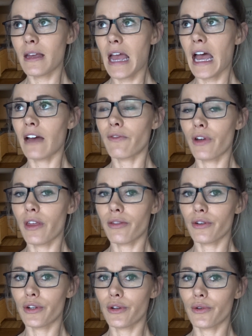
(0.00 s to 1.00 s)
halfway
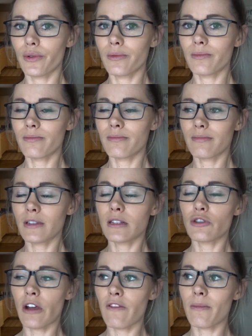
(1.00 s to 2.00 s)
through
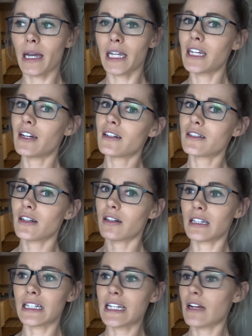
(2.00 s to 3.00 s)
driving back here. It
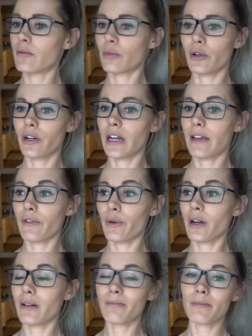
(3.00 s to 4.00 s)
started like downpouring
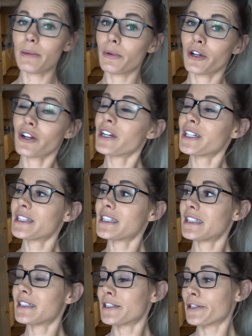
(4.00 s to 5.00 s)
everywhere and people are
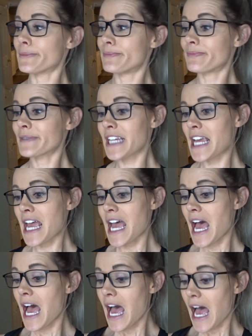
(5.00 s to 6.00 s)
crazy. So
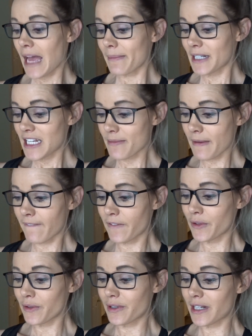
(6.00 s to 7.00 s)
I'm gonna eat my
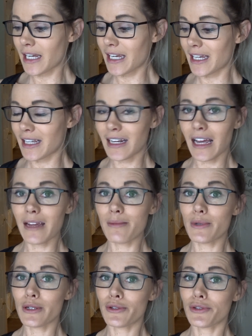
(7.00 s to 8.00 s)
food and
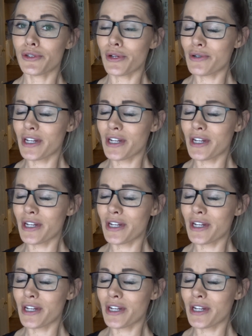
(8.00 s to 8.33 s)
I'm so